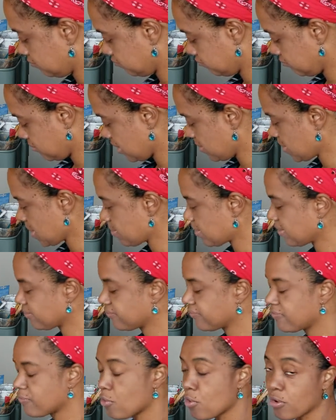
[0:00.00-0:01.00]
maybe about
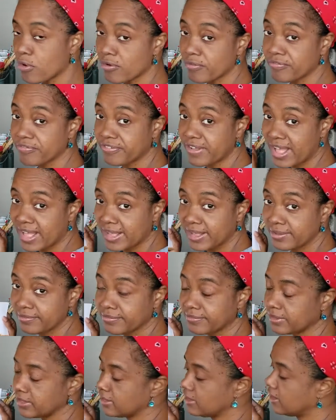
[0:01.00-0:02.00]
4 or 5
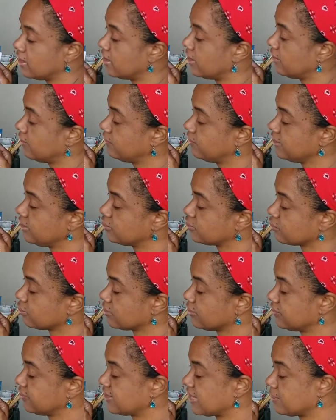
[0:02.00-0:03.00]
of these sort
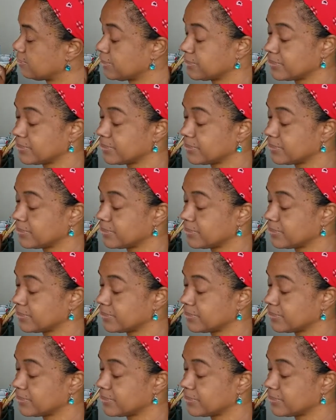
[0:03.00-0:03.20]
of type of